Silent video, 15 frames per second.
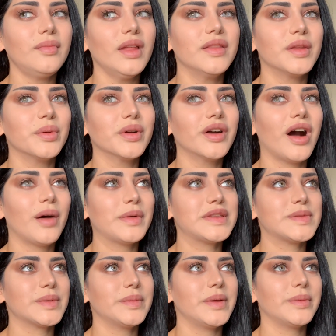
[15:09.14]
there were
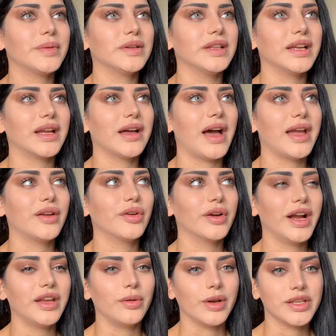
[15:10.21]
comments where people were like, I
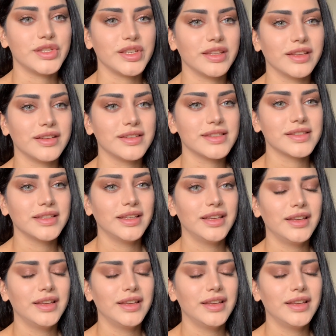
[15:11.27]
cried watching this.